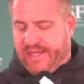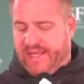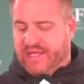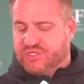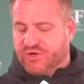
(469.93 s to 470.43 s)

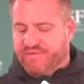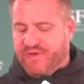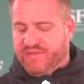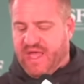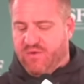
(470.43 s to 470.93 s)
It sure
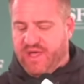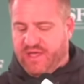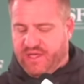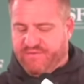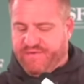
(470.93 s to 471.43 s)
felt that
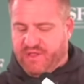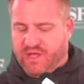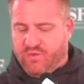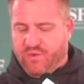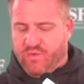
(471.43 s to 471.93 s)
way. It felt
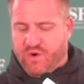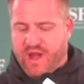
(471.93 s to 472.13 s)
like we wore